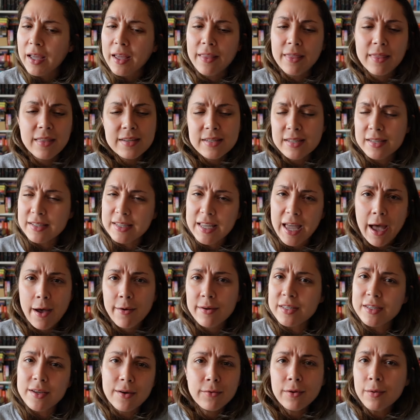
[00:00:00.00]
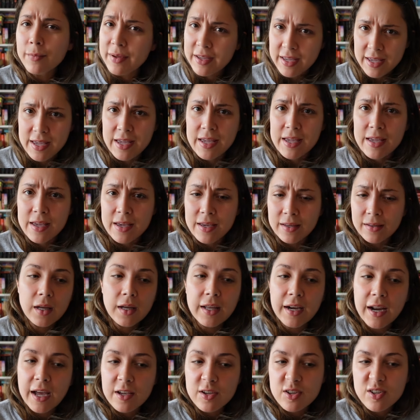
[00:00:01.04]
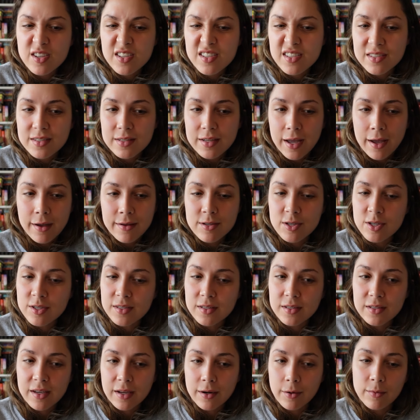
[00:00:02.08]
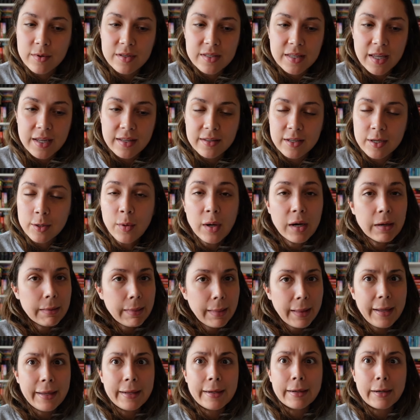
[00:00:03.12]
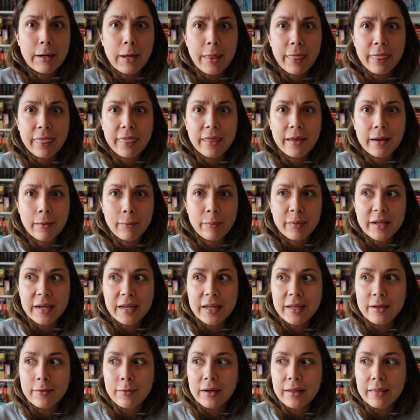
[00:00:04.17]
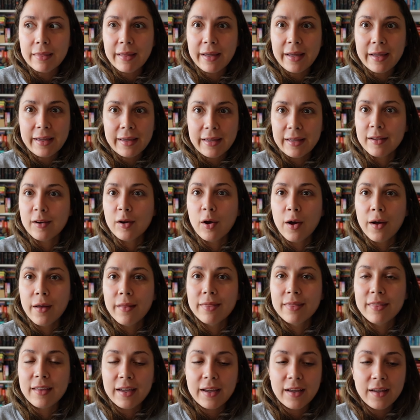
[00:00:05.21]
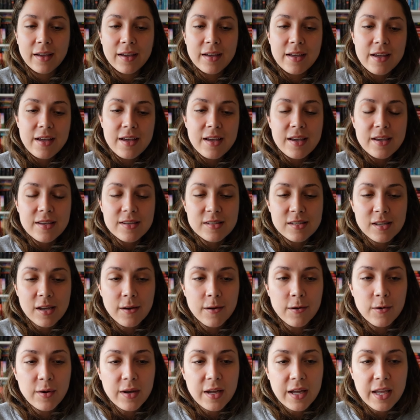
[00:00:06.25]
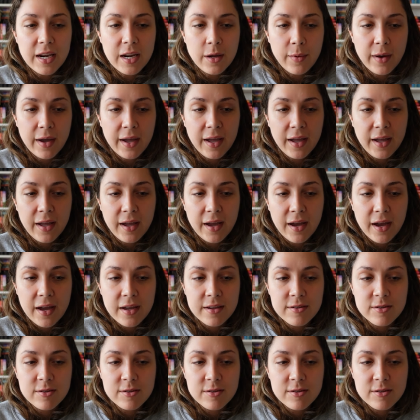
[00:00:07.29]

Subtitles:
and this is how it's gonna be. And I just kind of was like, you are laying it on thick, buddy. You are laying it on thick. So anyway,